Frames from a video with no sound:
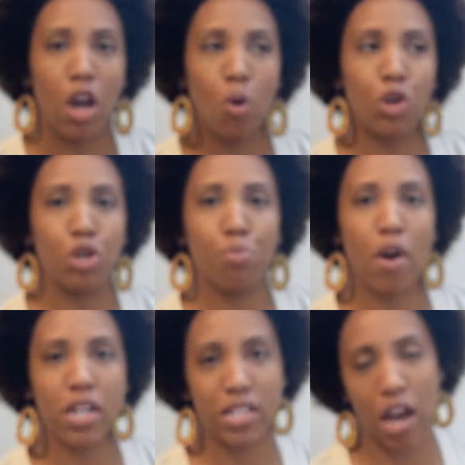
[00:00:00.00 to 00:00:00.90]
When you
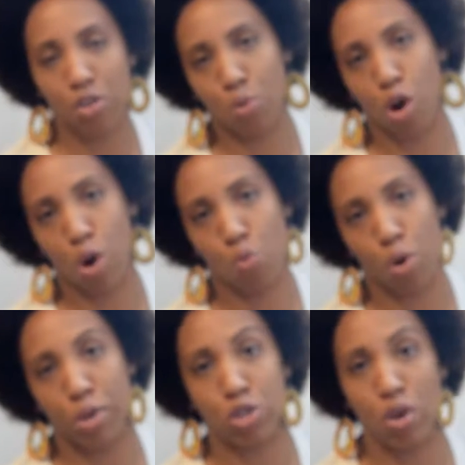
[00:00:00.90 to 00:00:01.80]
break down the word
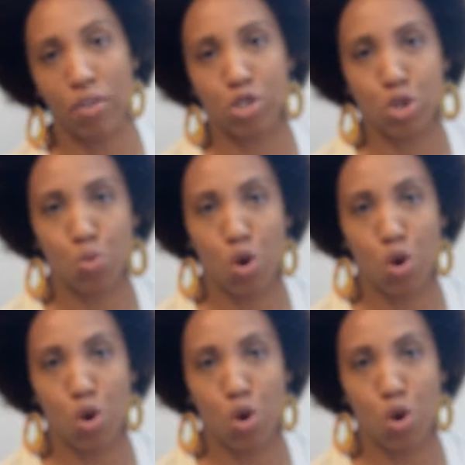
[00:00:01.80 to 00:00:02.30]
woman, you have two